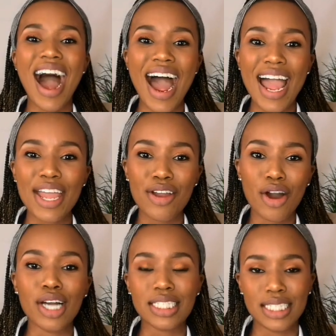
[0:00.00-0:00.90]
I
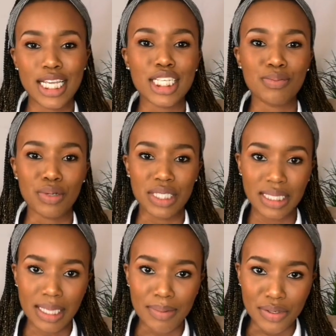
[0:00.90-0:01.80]
got textbook
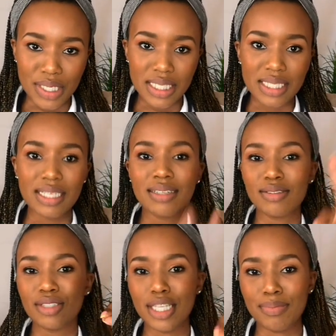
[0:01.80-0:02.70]
summaries.
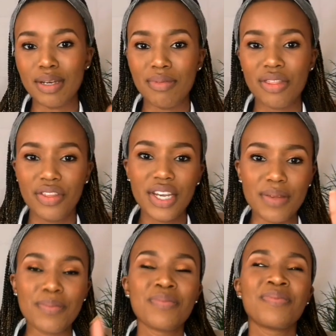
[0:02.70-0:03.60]
Tip number
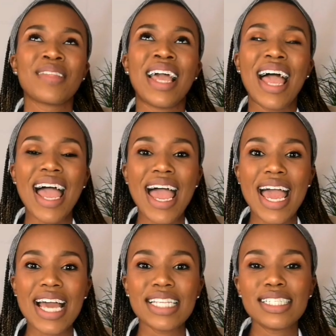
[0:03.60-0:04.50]
3.
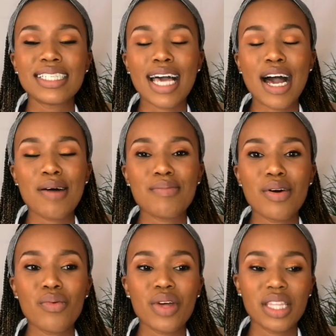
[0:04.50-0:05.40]
And
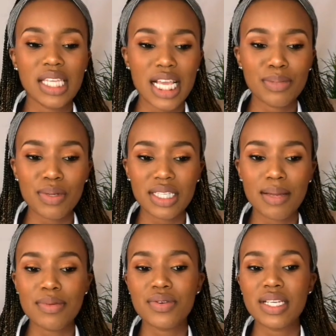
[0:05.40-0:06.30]
with textbook
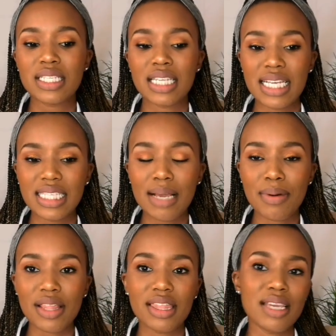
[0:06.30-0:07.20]
summaries, the nice thing
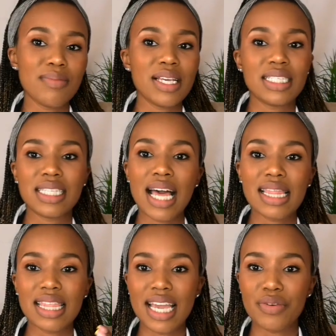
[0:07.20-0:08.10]
about them is
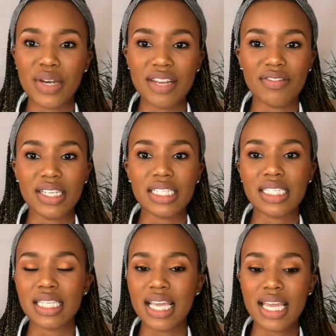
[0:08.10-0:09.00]
that they are relevant.
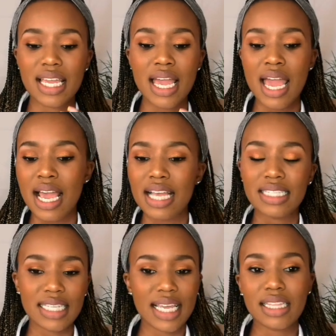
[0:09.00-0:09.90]

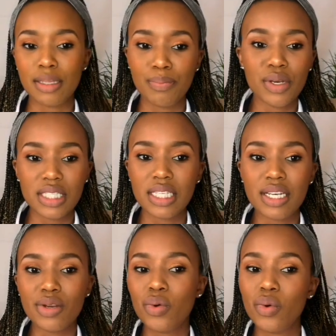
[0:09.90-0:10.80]
It's like the
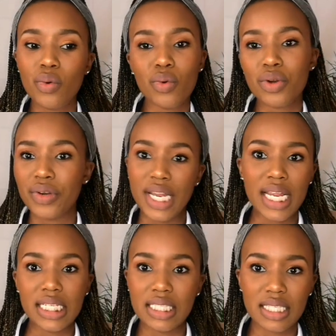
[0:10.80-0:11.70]
person who
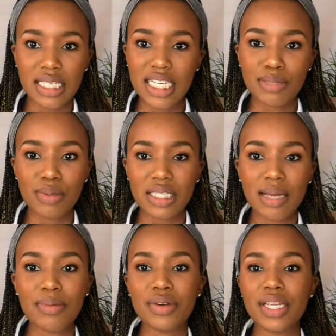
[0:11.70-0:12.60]
creates the textbook
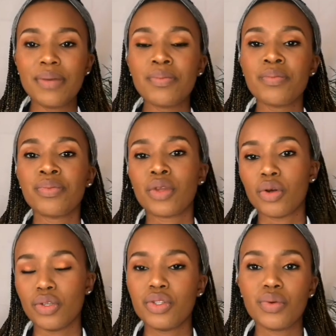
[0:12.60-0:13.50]
summary
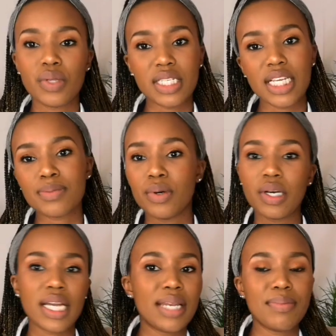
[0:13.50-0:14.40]
goes through the
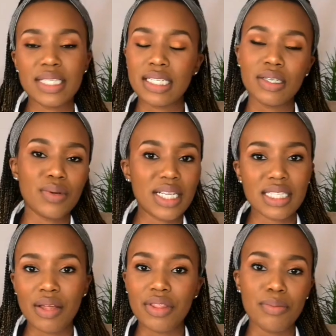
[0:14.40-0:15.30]
textbook and basically writes
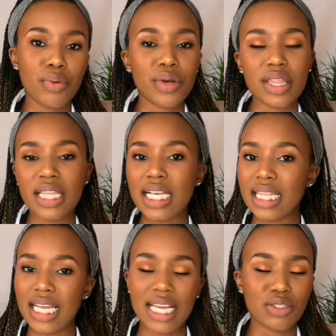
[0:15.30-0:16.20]
down the important
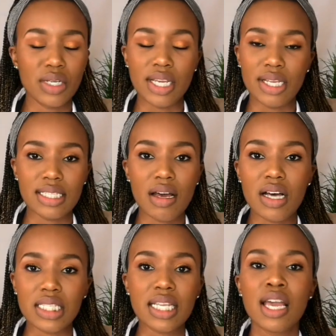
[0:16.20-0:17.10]
thing that actually gets
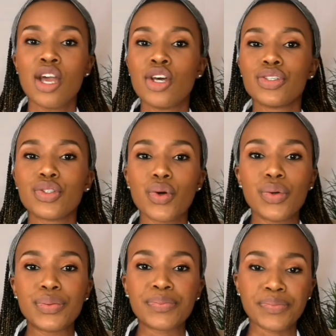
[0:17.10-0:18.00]
asked.
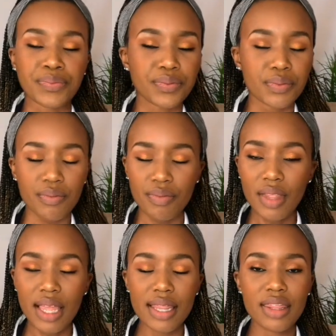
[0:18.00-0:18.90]
So
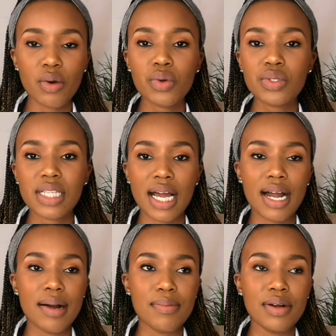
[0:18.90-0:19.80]
those
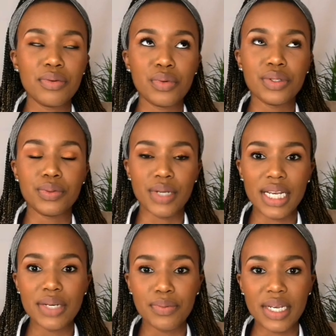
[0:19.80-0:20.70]
were
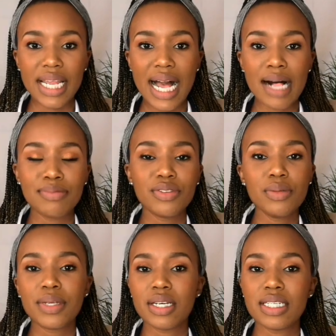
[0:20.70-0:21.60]
really, really
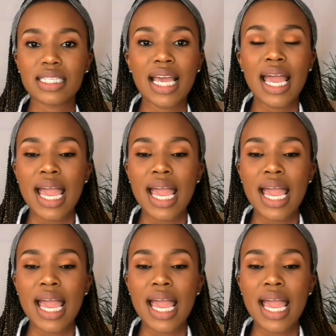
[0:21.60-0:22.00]
helpful, because